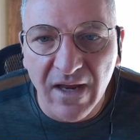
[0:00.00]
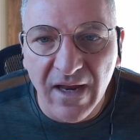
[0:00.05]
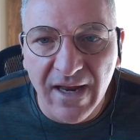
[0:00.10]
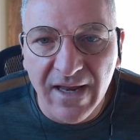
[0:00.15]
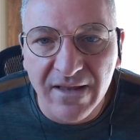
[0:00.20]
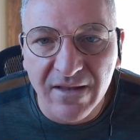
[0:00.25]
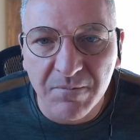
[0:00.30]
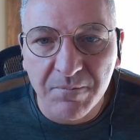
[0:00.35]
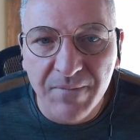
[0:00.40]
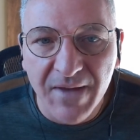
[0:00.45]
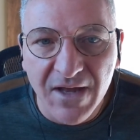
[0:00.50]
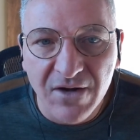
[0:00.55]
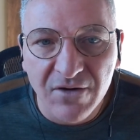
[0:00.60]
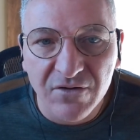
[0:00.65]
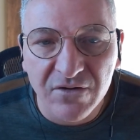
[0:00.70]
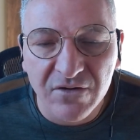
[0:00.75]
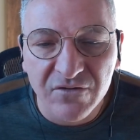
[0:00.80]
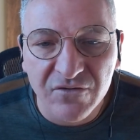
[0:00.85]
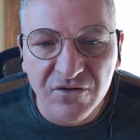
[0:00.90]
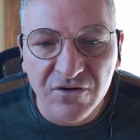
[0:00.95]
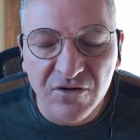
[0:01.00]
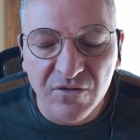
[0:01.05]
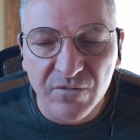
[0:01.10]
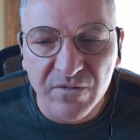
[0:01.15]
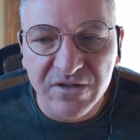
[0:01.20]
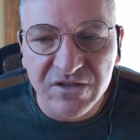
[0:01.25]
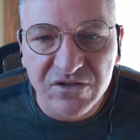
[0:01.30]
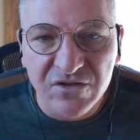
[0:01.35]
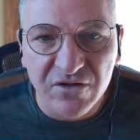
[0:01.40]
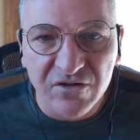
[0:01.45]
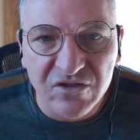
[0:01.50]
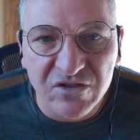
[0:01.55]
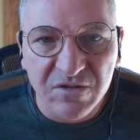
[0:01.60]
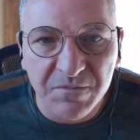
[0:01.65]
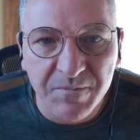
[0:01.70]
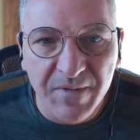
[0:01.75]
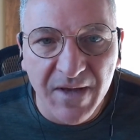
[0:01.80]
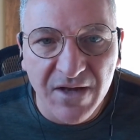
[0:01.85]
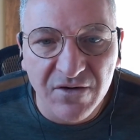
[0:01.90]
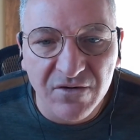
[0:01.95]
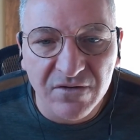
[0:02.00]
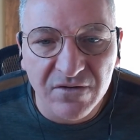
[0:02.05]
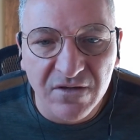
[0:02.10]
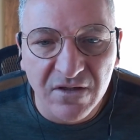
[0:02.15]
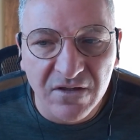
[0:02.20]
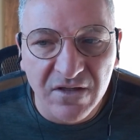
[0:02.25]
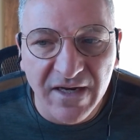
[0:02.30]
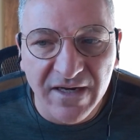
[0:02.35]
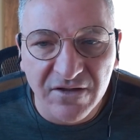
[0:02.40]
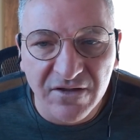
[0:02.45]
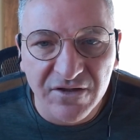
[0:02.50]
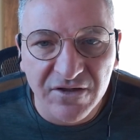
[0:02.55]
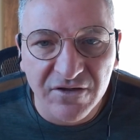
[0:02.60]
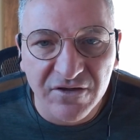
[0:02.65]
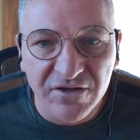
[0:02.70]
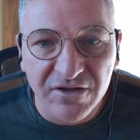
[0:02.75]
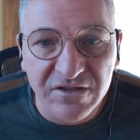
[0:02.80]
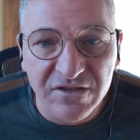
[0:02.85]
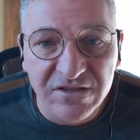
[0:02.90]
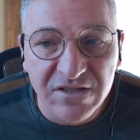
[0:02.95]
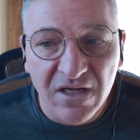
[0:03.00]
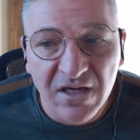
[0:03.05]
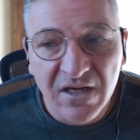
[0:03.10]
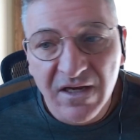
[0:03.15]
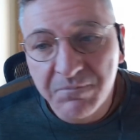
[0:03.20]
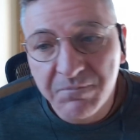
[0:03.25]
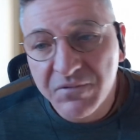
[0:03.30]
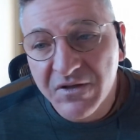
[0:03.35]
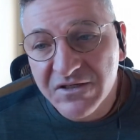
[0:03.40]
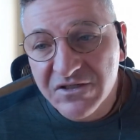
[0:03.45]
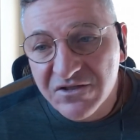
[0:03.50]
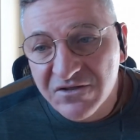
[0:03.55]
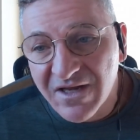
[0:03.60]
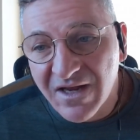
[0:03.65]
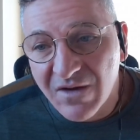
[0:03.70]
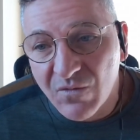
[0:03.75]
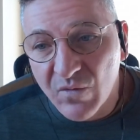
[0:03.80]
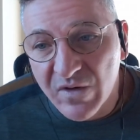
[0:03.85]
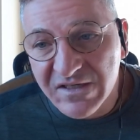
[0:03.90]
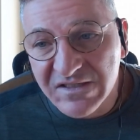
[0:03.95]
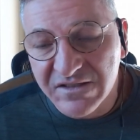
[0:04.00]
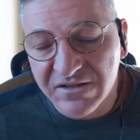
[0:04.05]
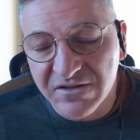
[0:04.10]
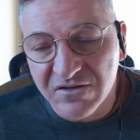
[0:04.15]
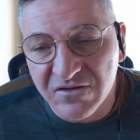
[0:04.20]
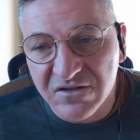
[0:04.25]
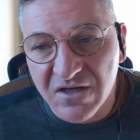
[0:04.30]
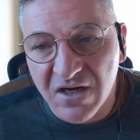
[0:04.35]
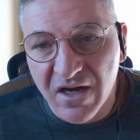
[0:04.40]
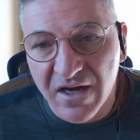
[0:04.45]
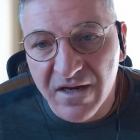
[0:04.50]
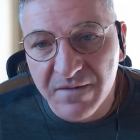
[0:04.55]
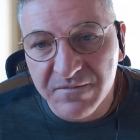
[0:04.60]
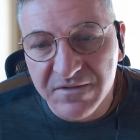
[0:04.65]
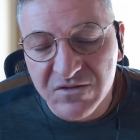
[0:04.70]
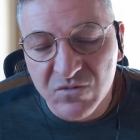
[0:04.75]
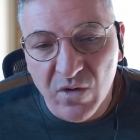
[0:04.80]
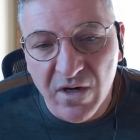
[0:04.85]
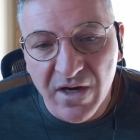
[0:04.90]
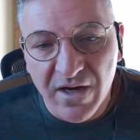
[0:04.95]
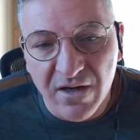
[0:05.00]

Yes. And the better you do your research, the better the likelihood is. Plus, you're not wasting your time as That's well.